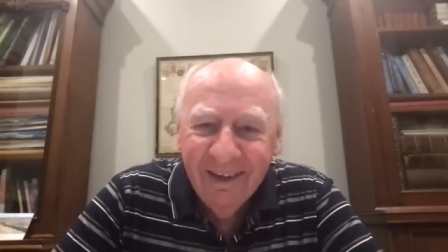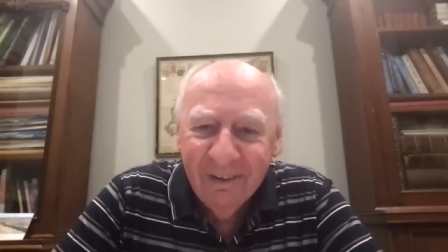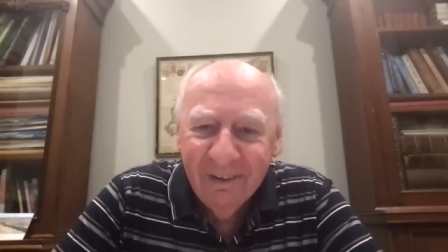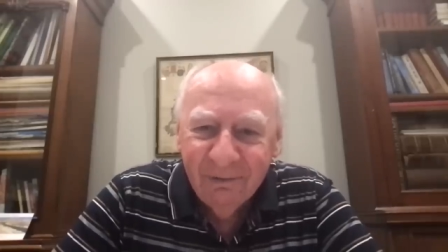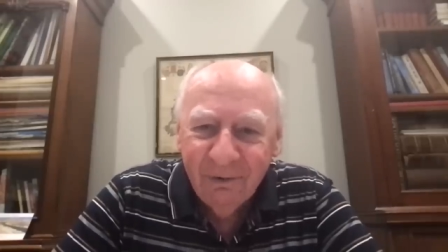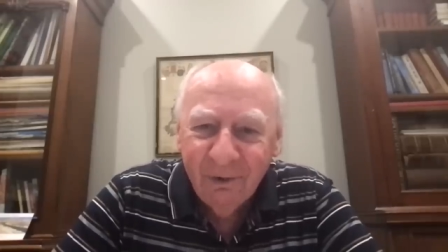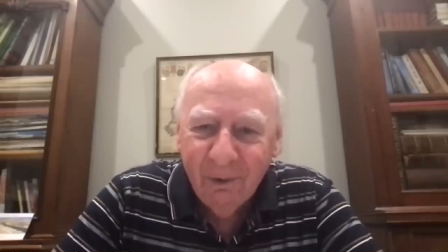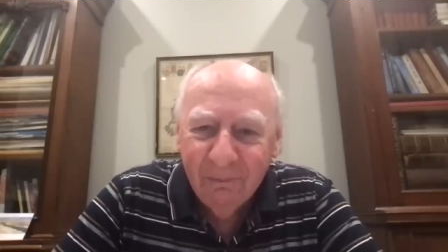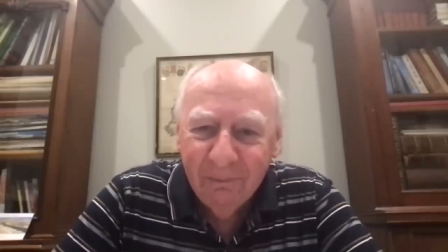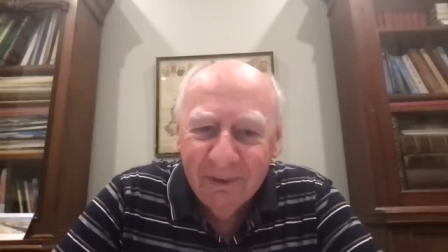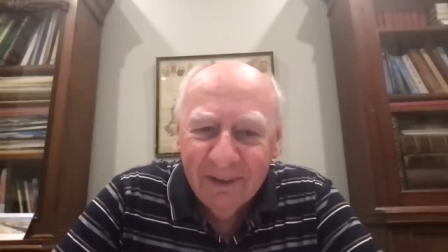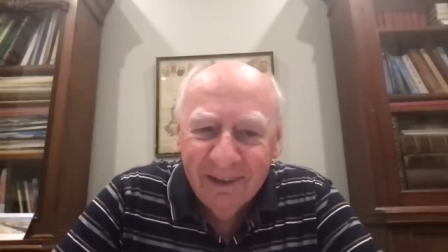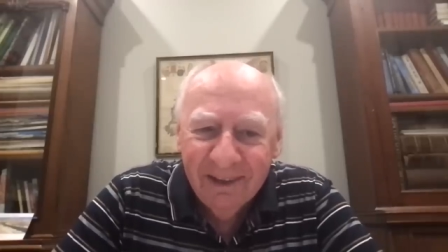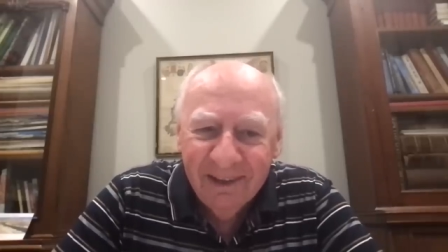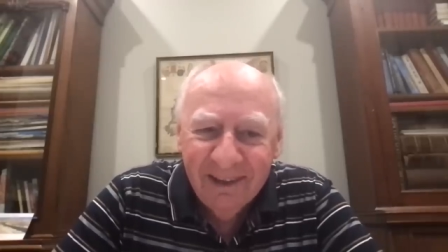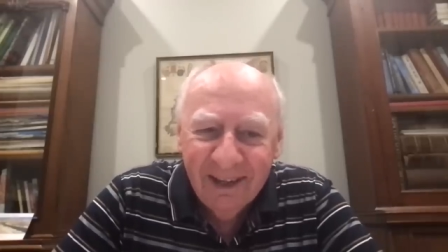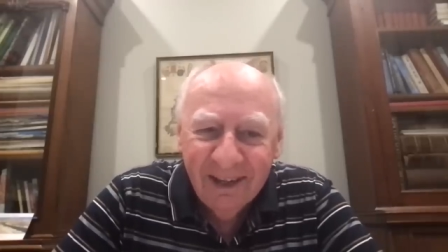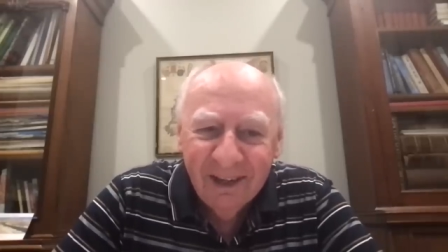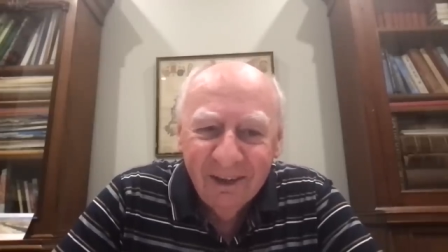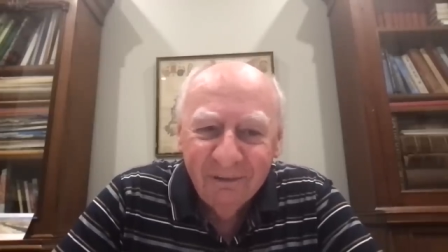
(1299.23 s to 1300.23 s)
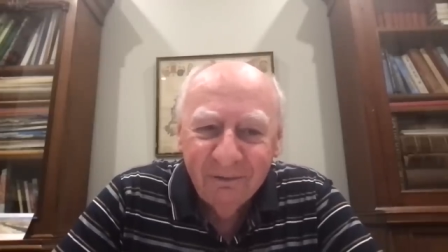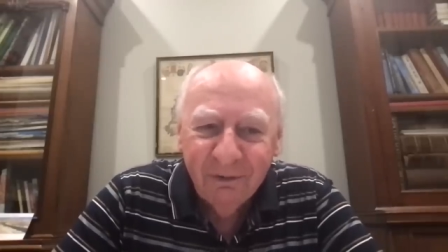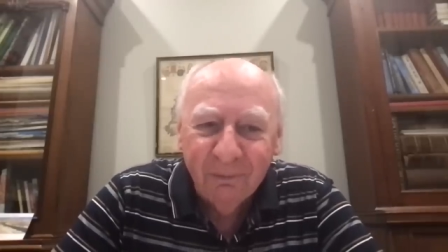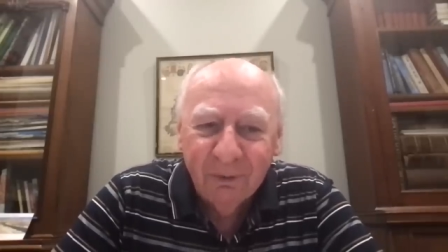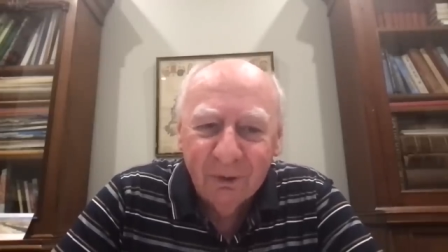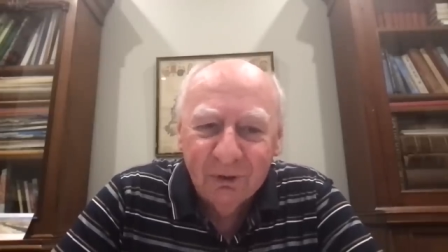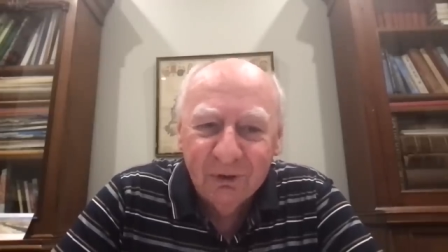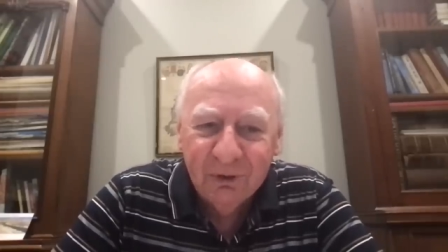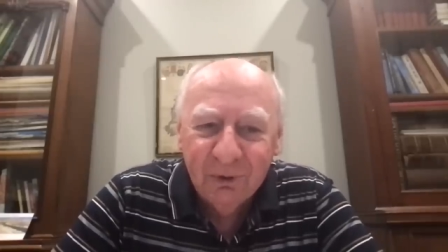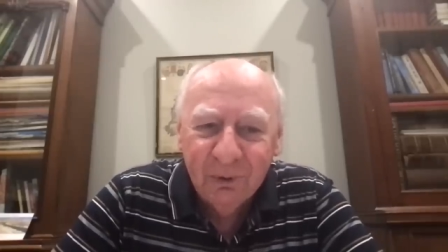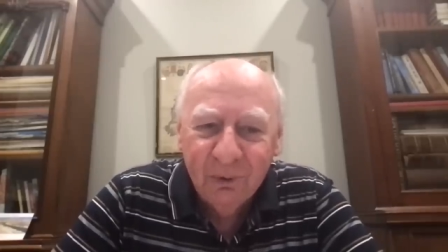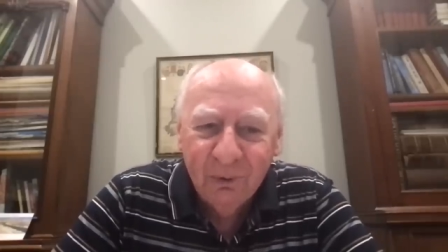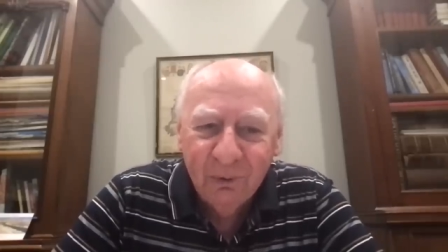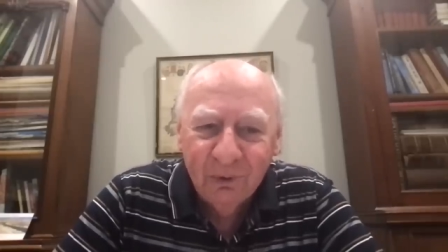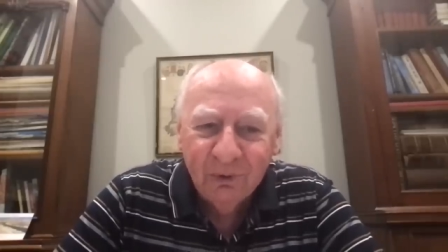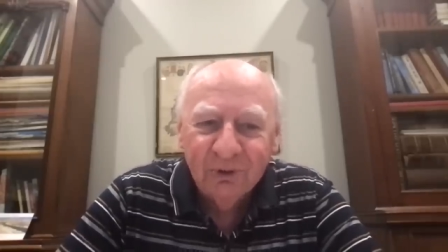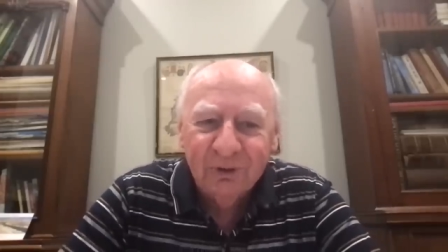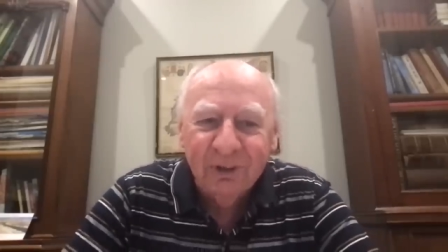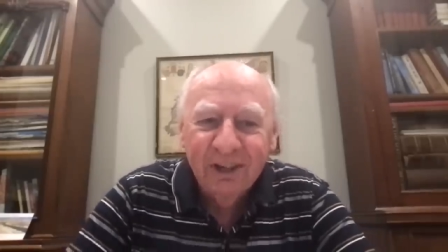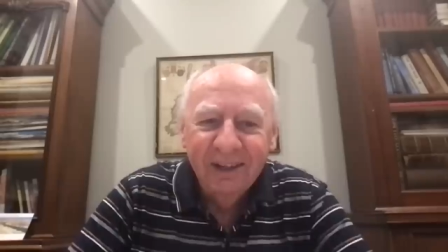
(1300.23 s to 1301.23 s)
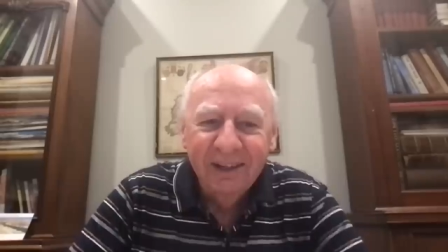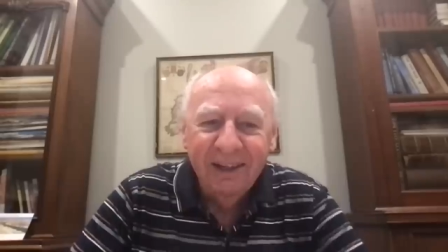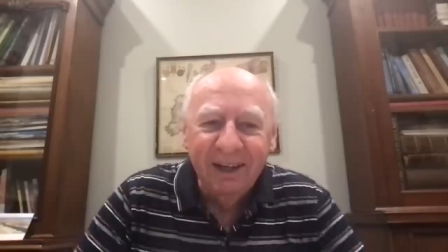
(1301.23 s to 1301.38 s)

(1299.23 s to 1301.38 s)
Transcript: from the uh, from the stores.